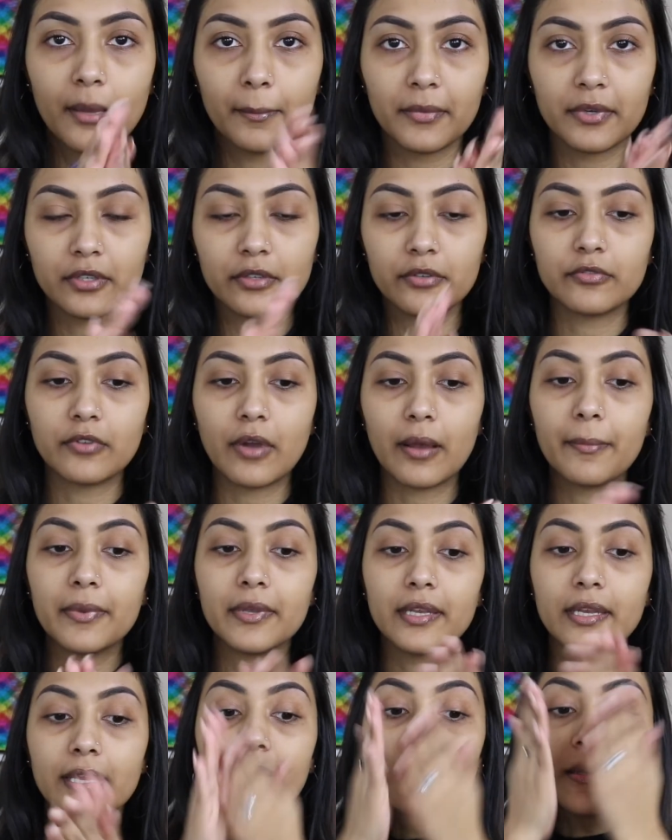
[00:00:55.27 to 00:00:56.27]
I'm gonna rub
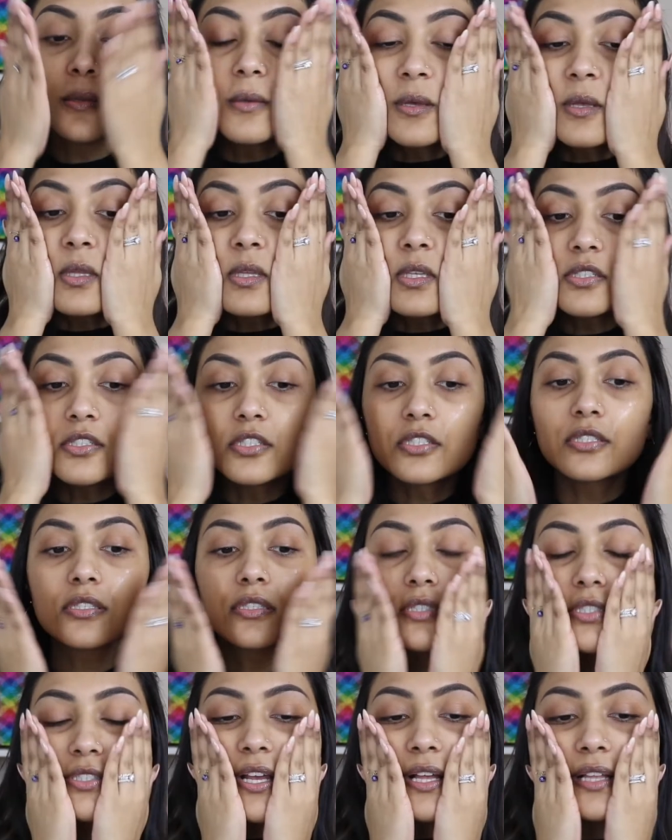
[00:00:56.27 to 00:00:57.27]
it in and then
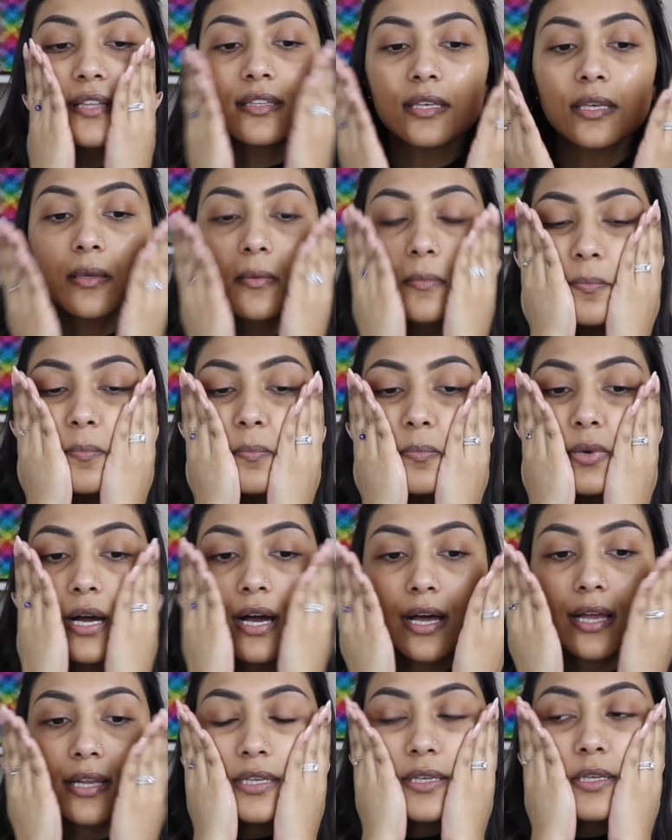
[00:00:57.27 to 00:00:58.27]
just gently
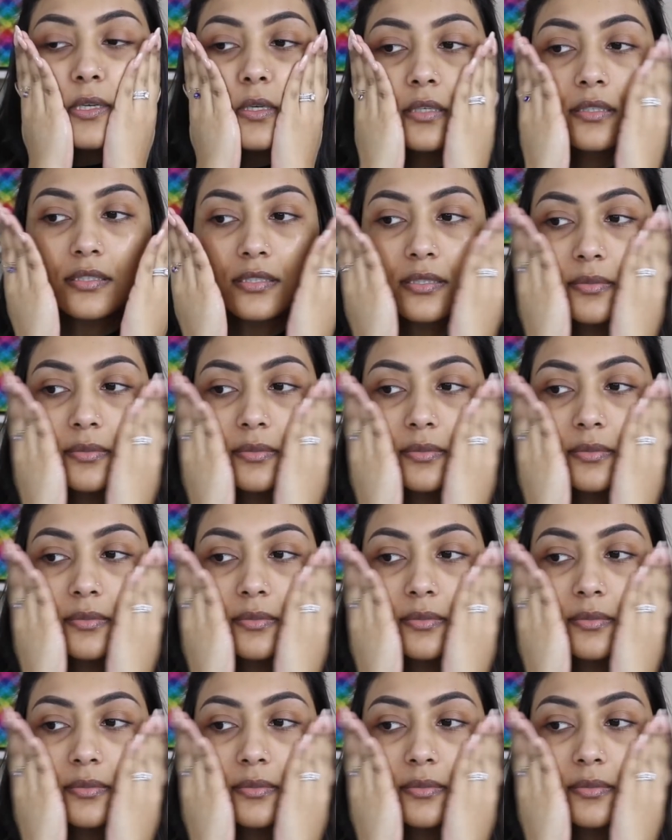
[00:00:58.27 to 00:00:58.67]
pat it onto